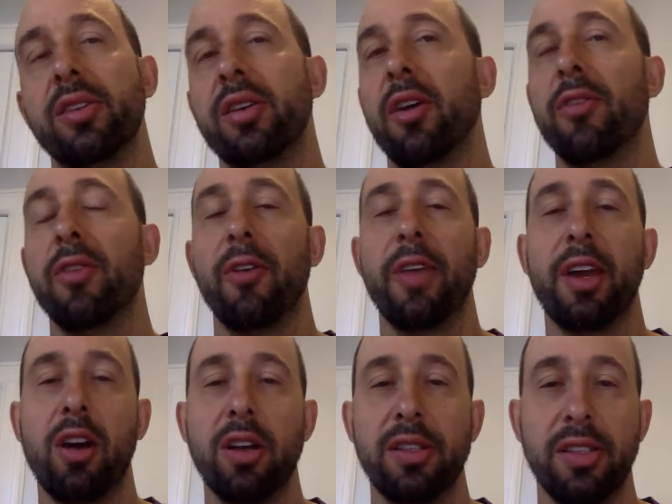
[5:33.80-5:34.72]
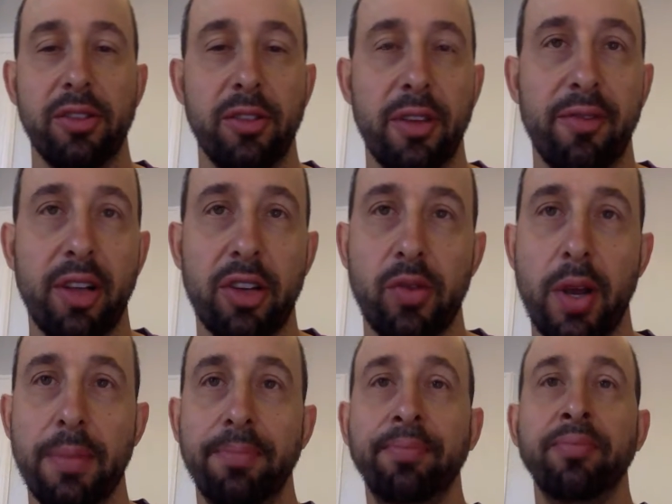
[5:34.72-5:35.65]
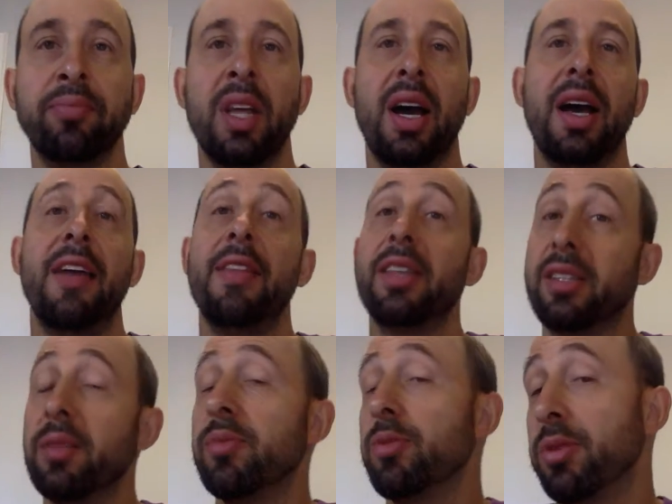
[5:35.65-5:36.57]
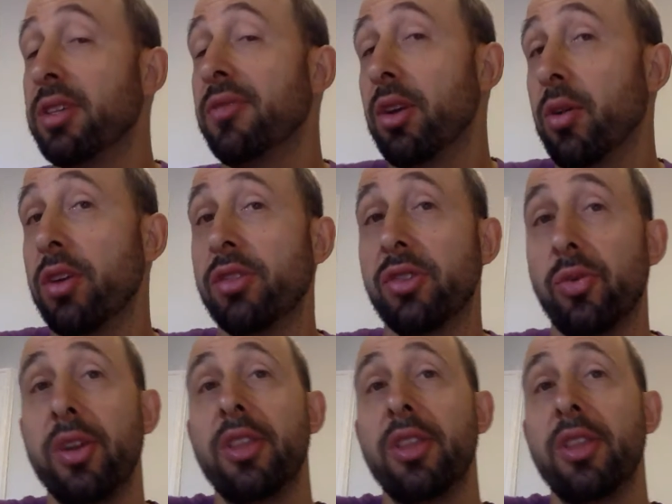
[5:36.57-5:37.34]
Are they constant? Do they fluctuate? And then some specific questions.